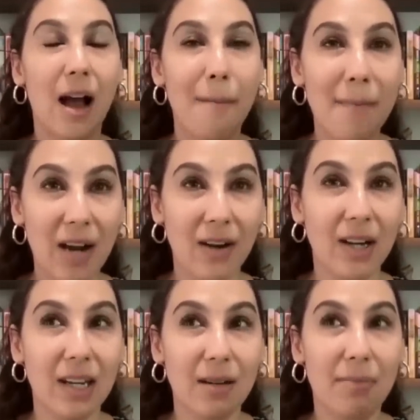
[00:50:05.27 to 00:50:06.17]

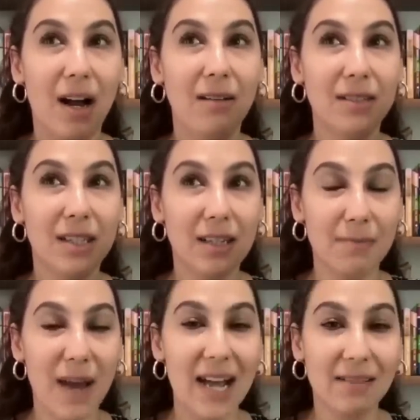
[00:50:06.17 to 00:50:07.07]
American politics,
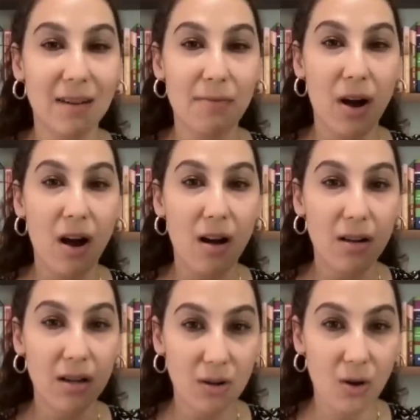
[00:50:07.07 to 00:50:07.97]

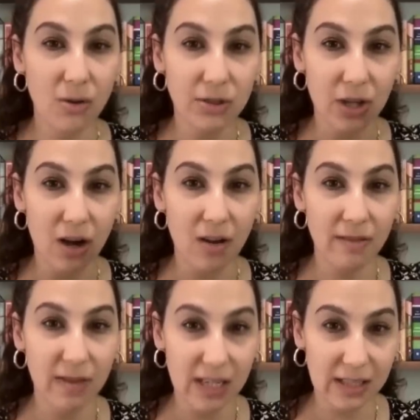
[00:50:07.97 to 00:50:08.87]
basketball, culture, all
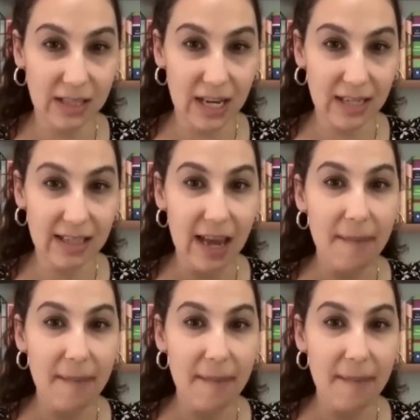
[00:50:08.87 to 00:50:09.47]
of these things.